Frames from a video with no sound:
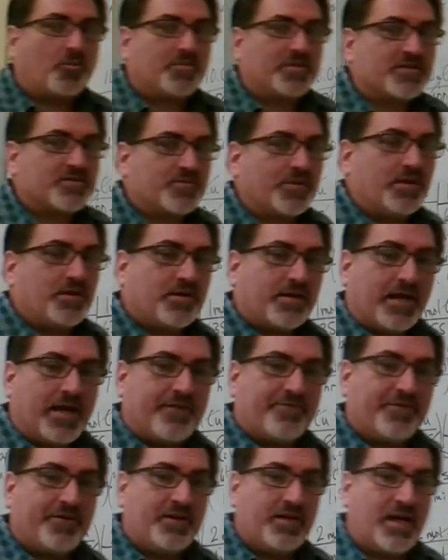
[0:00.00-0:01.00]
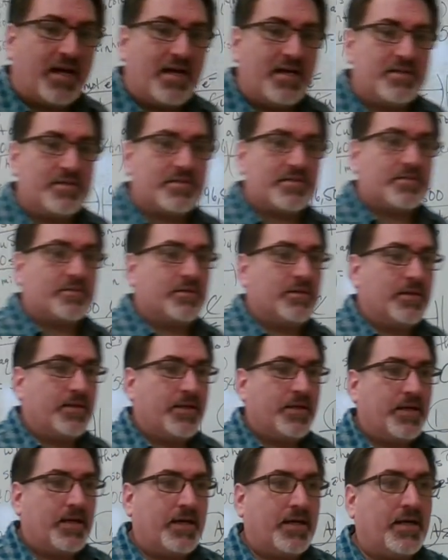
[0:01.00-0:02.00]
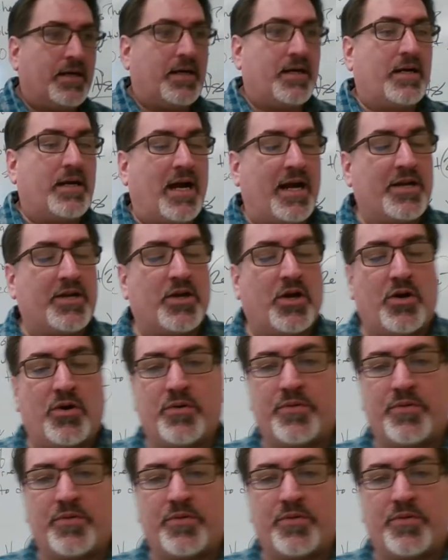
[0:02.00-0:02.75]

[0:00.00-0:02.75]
this went okay for you guys. I know